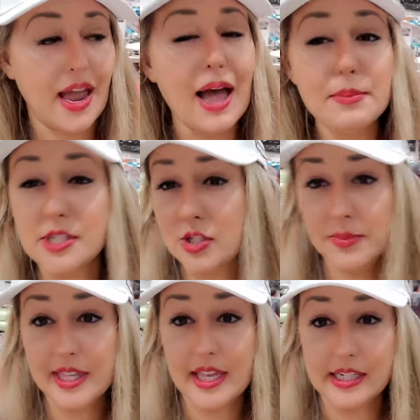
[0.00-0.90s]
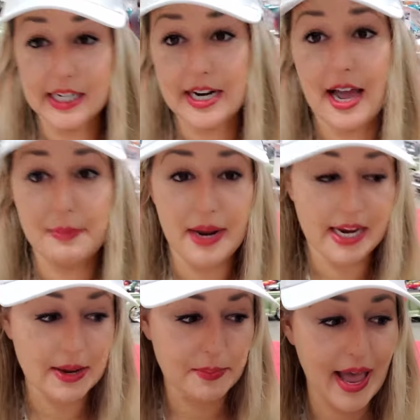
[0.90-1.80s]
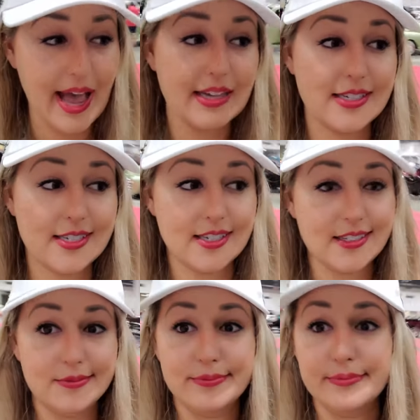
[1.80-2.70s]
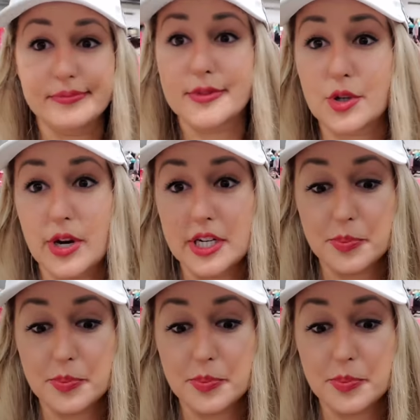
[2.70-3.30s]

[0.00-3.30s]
I'm assuming they did not make it past the Great